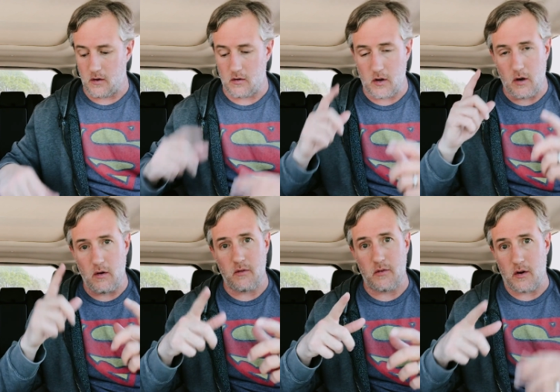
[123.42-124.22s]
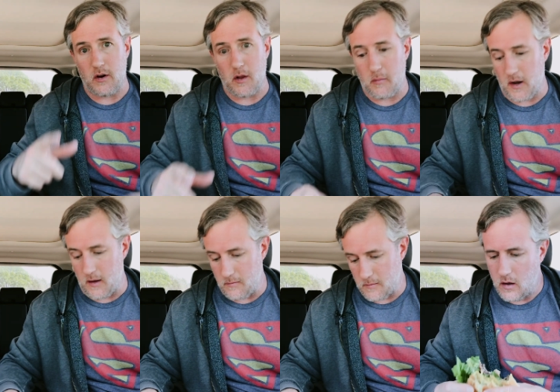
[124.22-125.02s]
I'm gonna go in for another bite.
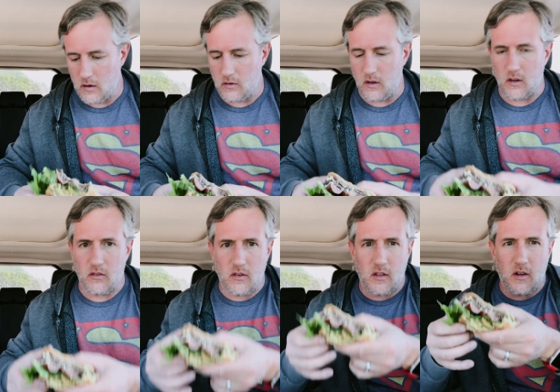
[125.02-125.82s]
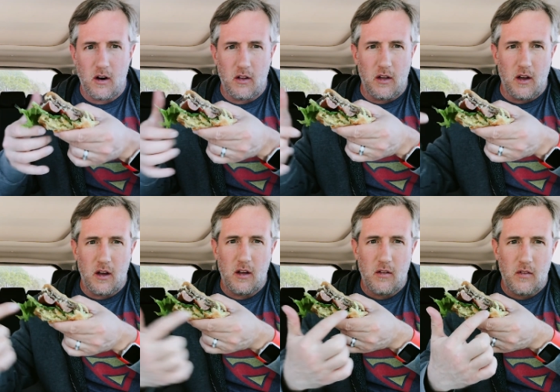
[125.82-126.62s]
So you can see there the
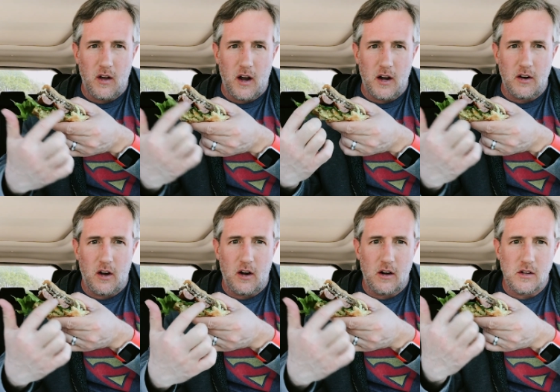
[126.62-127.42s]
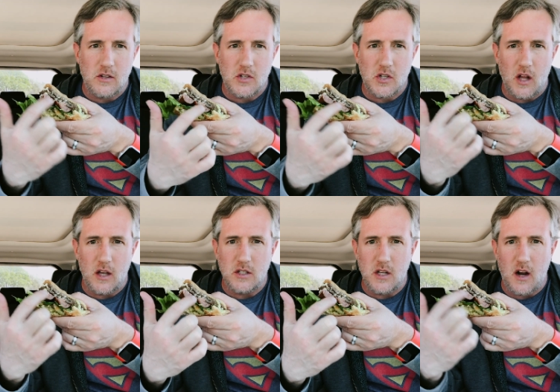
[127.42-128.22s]
hot dog
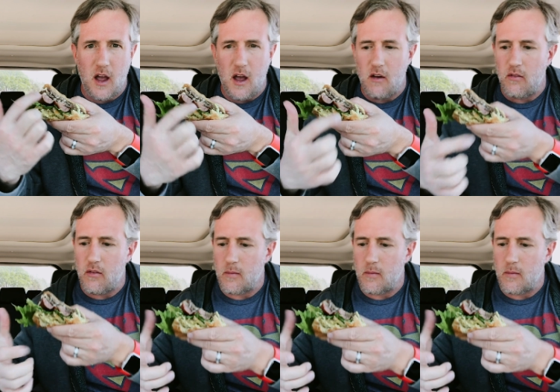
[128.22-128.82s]
sliced in half.